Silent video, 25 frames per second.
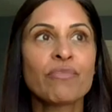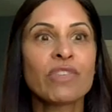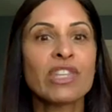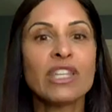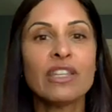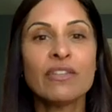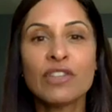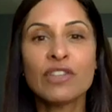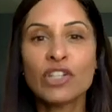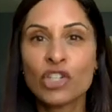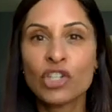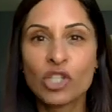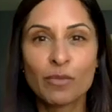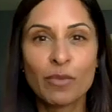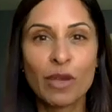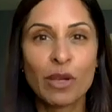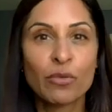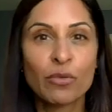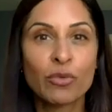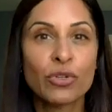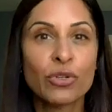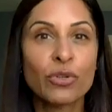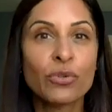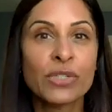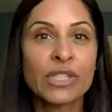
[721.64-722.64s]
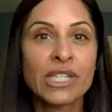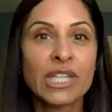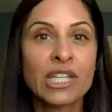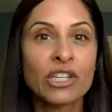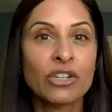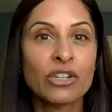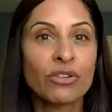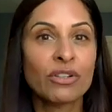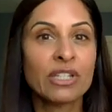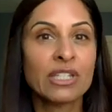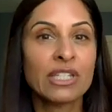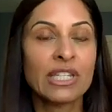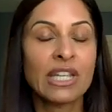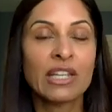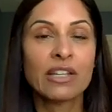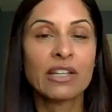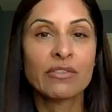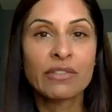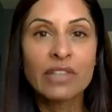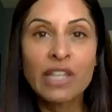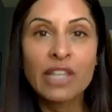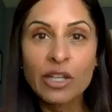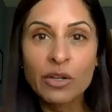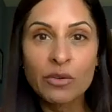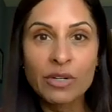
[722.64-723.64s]
even just by reducing your intake
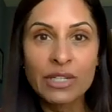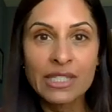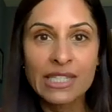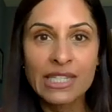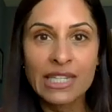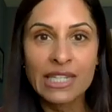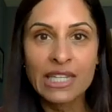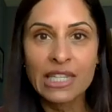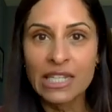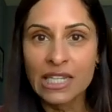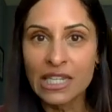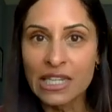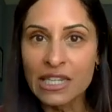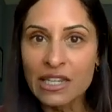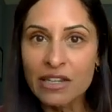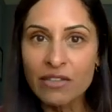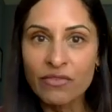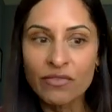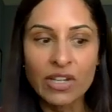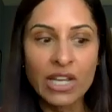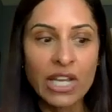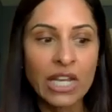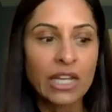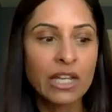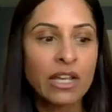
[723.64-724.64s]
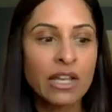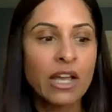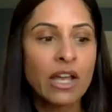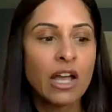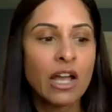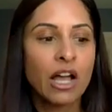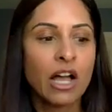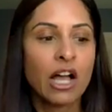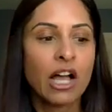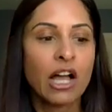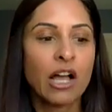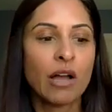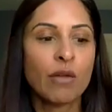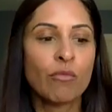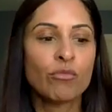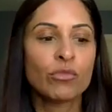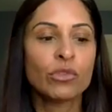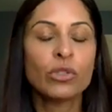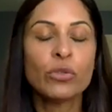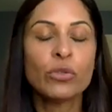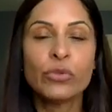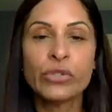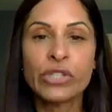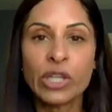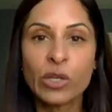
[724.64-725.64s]
of liquids in the evening,
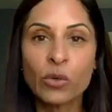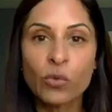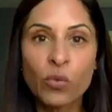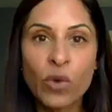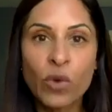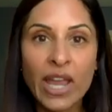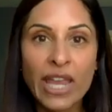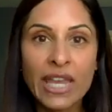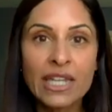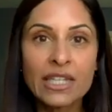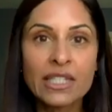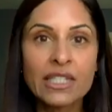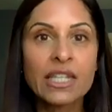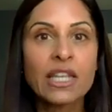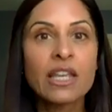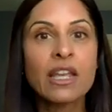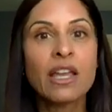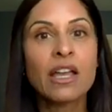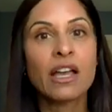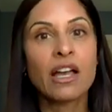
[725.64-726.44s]
losing weight,